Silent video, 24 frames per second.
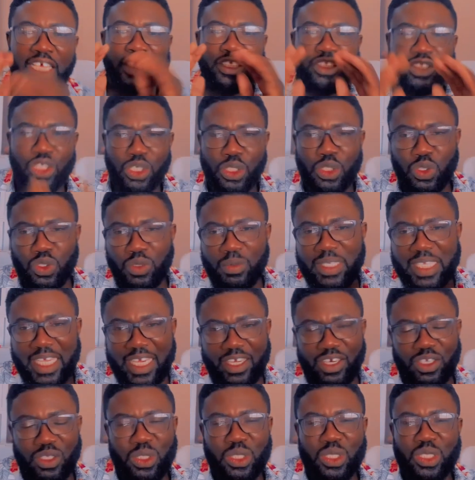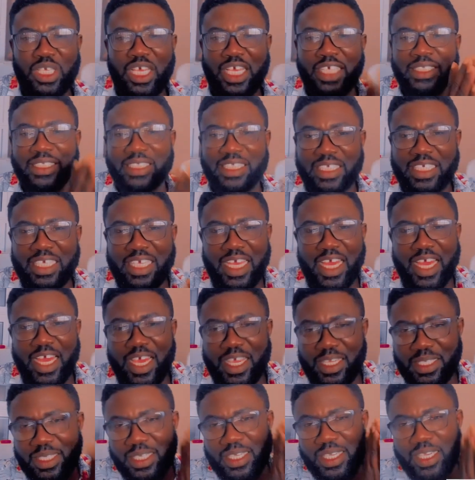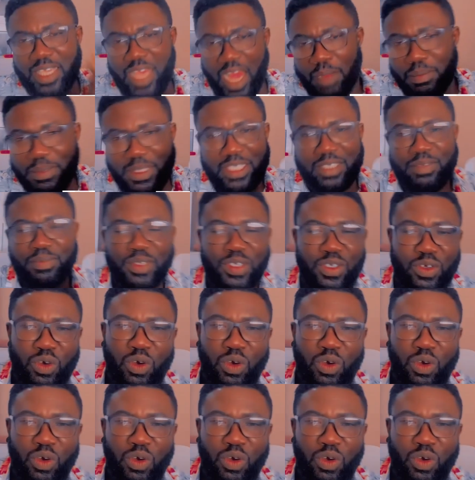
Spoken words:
YouTube channel, see a GH Captain,